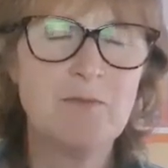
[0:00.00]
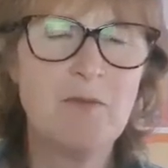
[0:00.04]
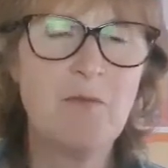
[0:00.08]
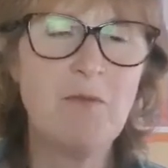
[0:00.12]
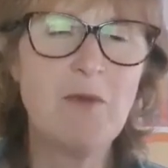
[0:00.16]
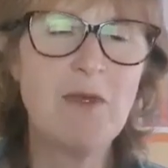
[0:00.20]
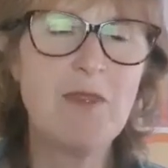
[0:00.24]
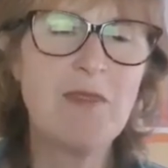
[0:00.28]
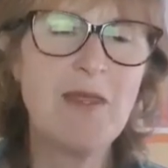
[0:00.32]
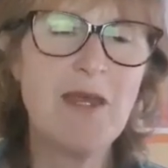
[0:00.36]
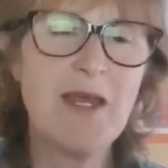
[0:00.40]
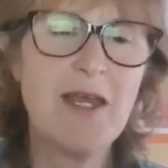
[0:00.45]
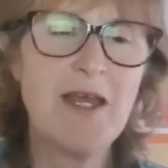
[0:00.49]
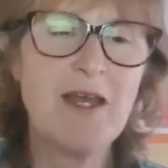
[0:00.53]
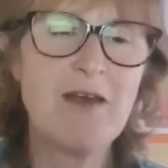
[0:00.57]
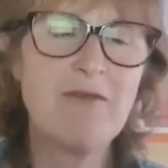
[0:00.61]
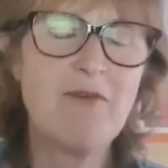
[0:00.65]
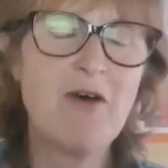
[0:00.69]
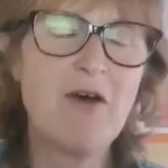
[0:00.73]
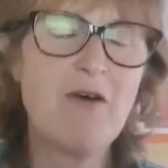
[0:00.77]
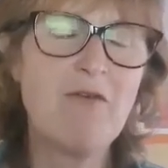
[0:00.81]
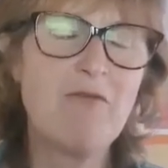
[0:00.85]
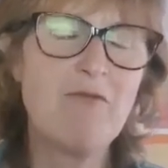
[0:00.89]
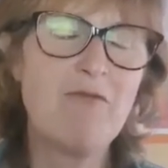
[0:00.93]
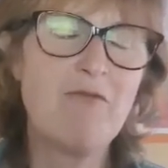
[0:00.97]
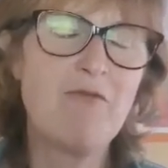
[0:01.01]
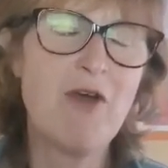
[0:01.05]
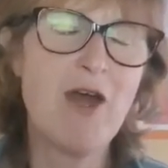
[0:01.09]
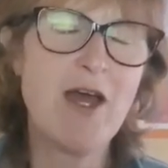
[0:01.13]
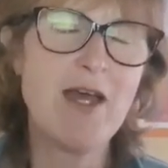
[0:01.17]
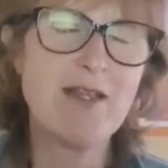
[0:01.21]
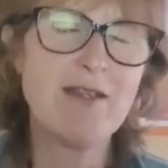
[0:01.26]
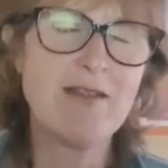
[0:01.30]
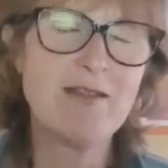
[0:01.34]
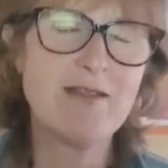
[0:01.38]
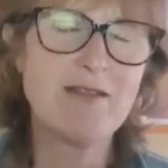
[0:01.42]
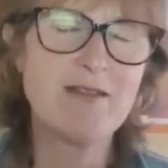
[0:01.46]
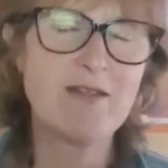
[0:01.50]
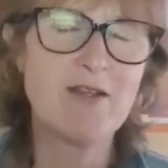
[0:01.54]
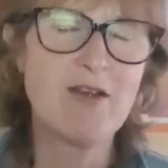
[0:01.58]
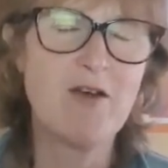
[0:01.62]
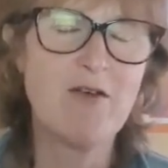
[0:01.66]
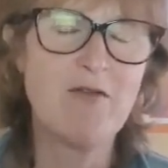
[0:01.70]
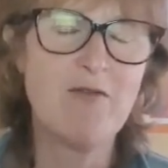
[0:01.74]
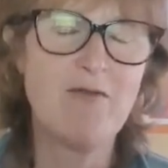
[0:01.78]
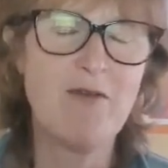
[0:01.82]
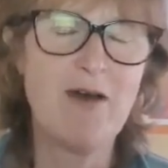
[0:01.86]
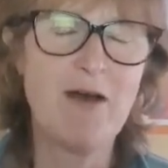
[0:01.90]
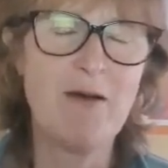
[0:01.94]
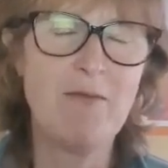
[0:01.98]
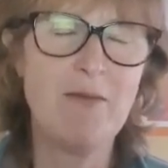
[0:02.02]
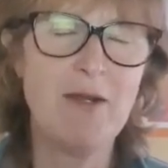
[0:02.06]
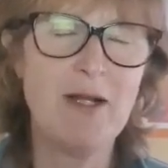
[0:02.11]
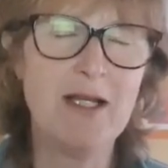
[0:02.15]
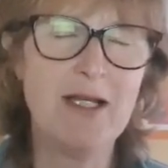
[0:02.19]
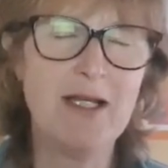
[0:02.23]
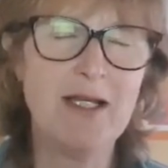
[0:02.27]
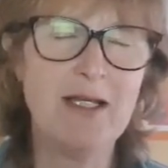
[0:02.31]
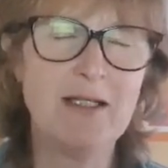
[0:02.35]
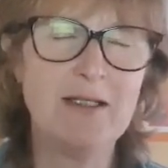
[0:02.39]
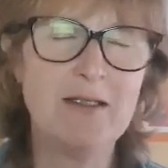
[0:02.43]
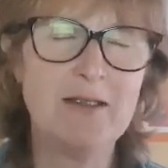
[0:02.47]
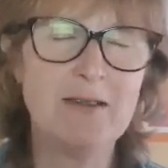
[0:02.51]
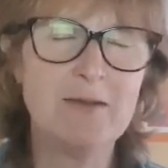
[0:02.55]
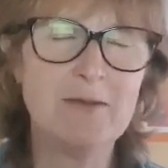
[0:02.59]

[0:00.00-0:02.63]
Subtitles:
And we think of our friends and our family.